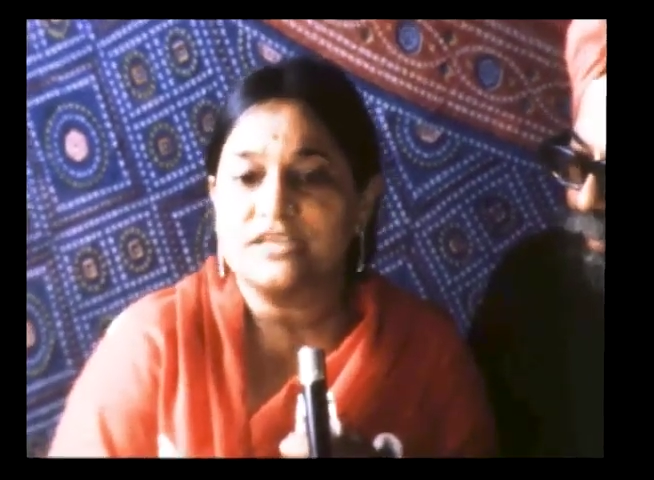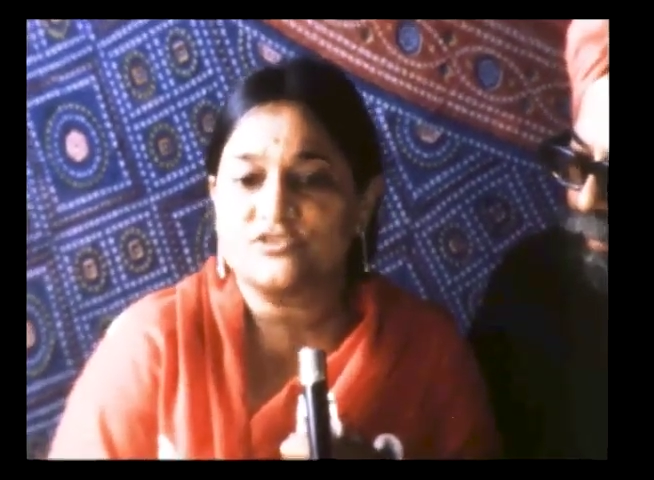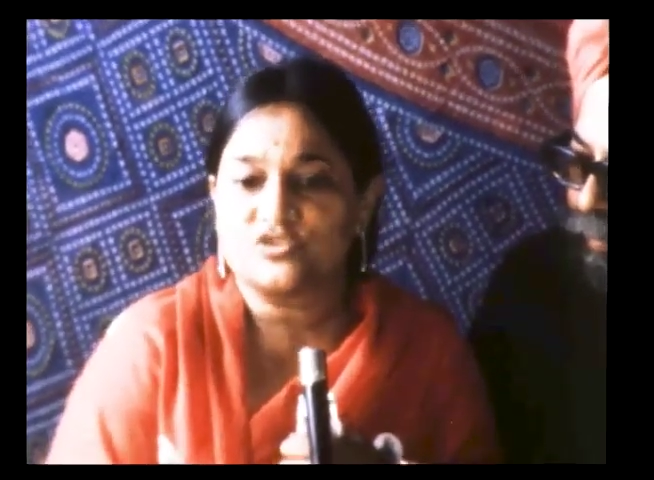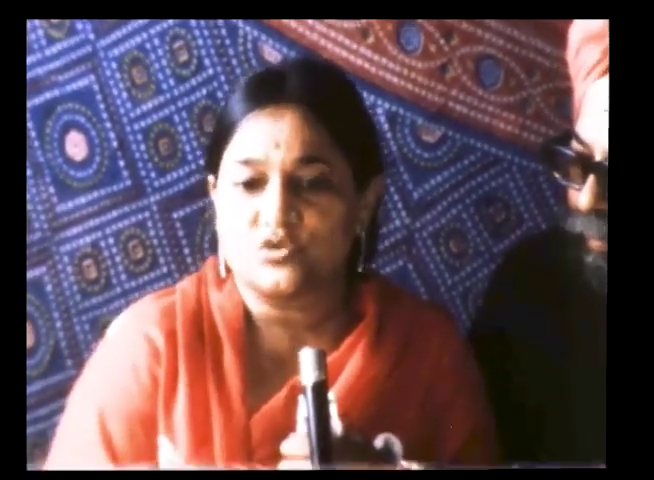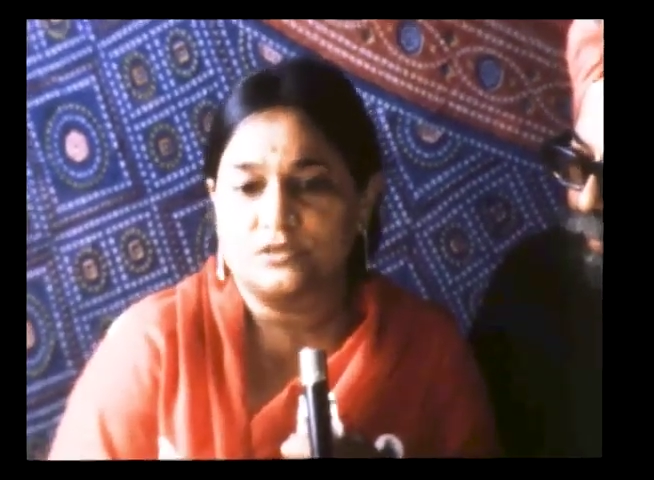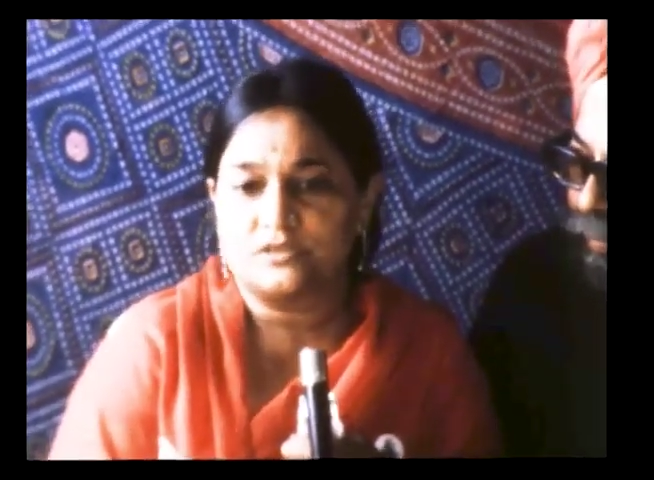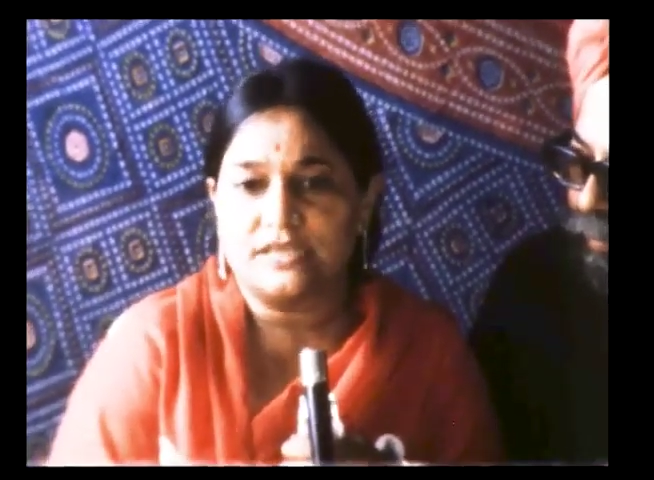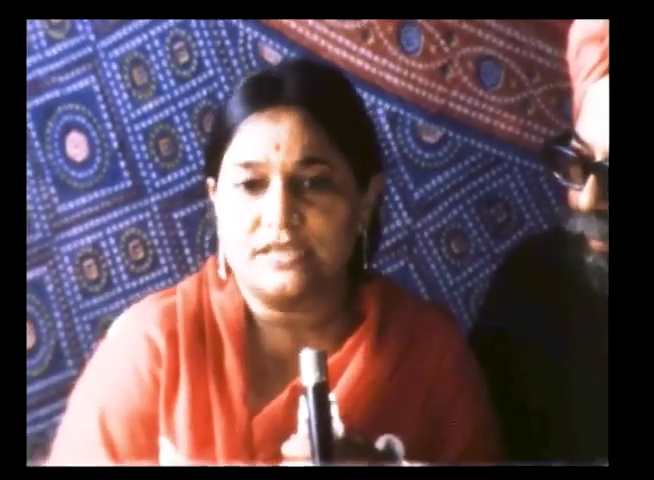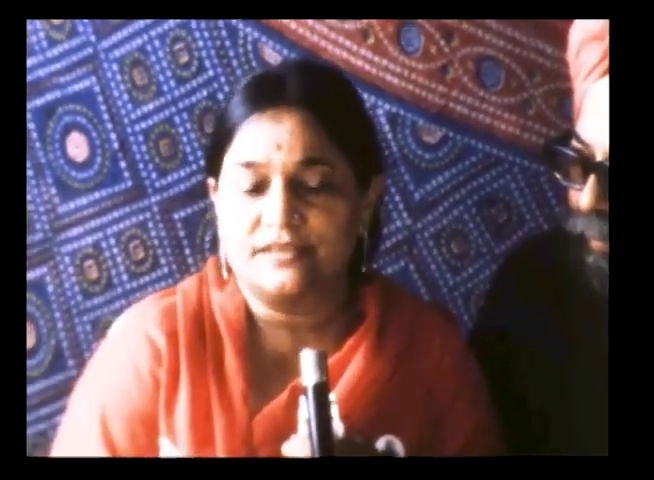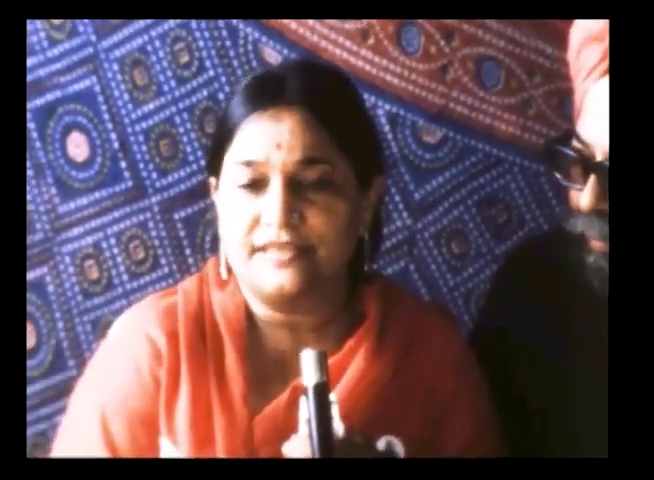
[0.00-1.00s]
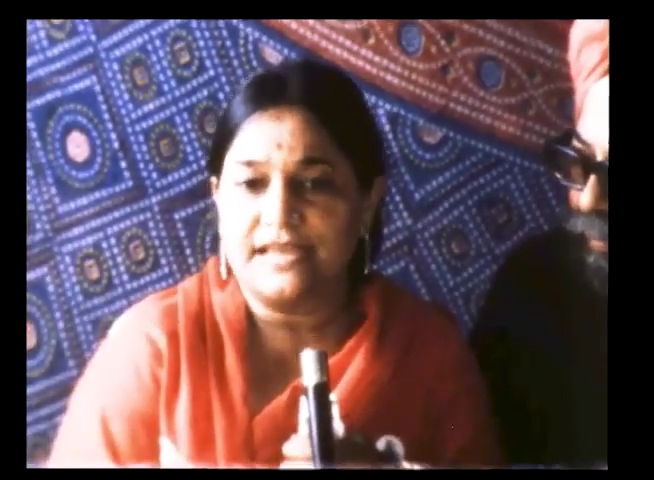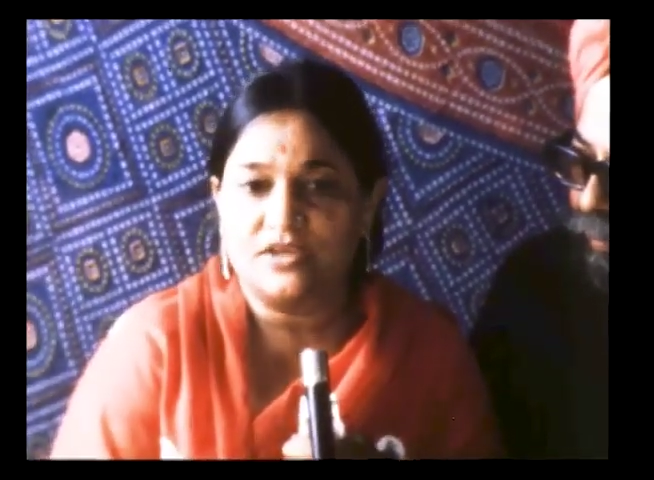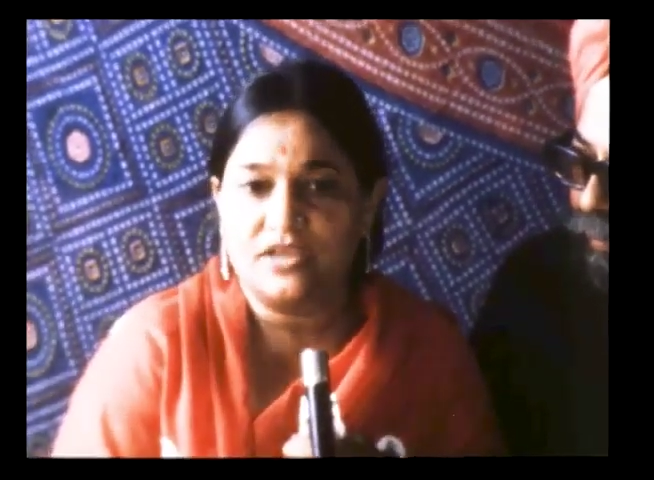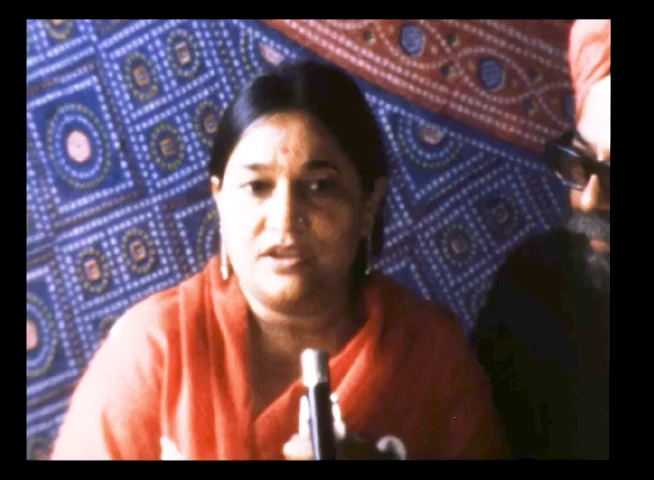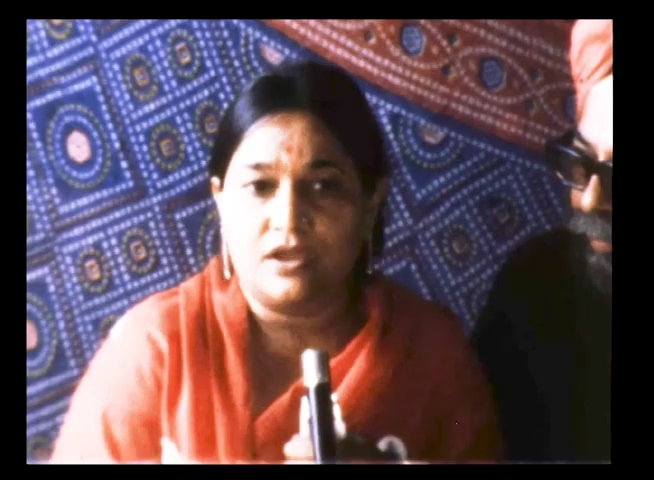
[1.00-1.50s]
great souls
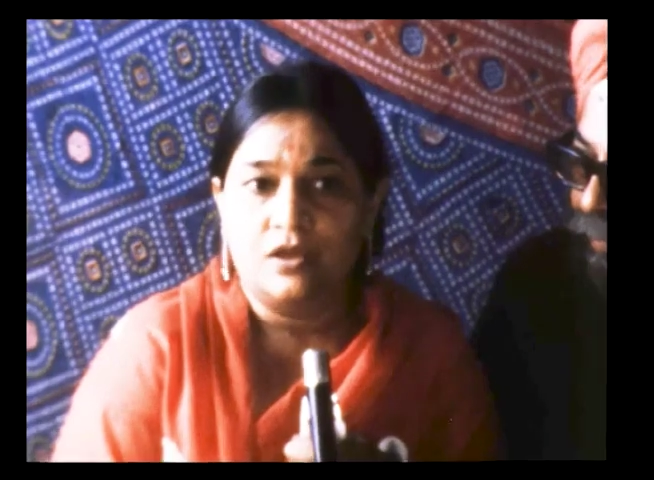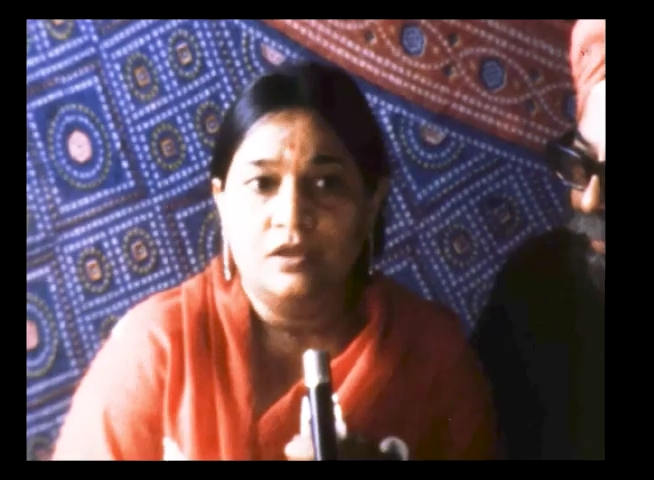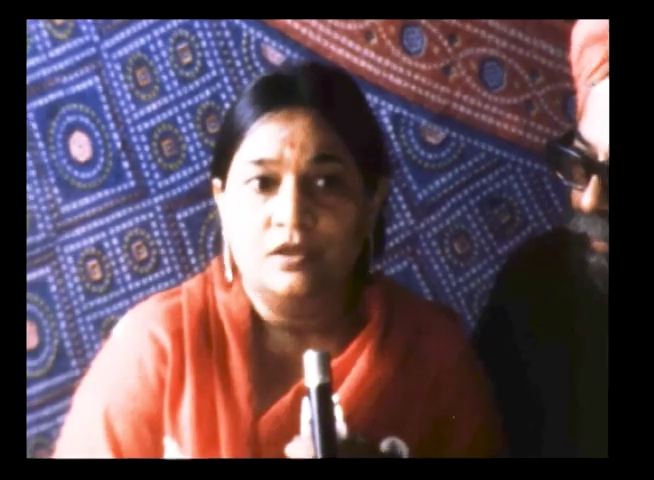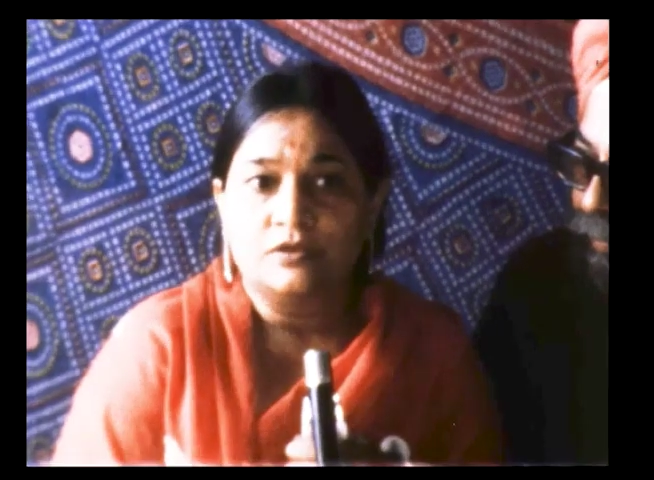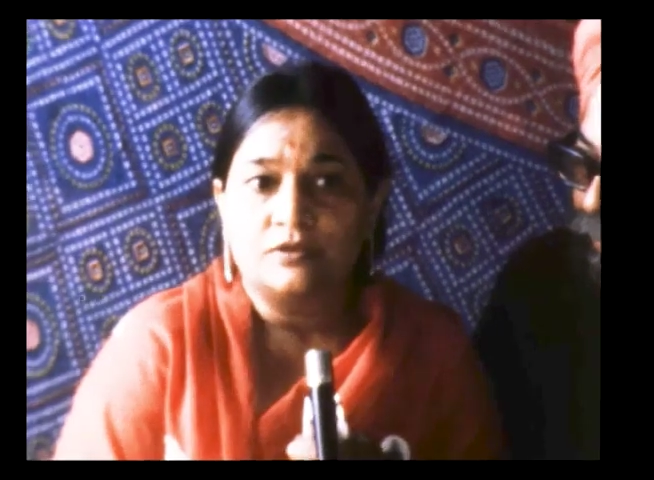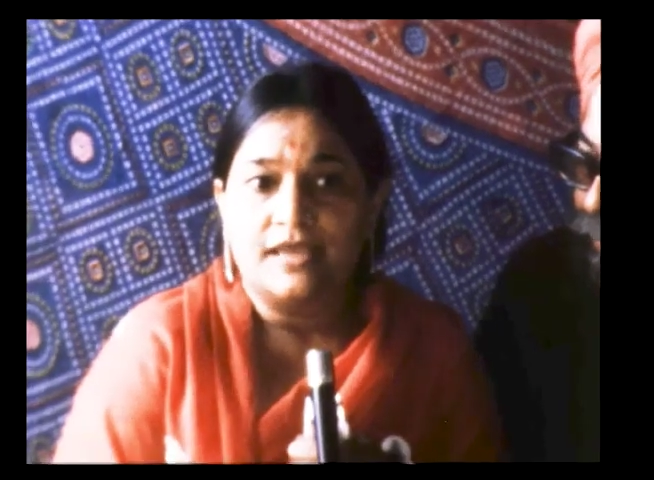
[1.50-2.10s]
in that area.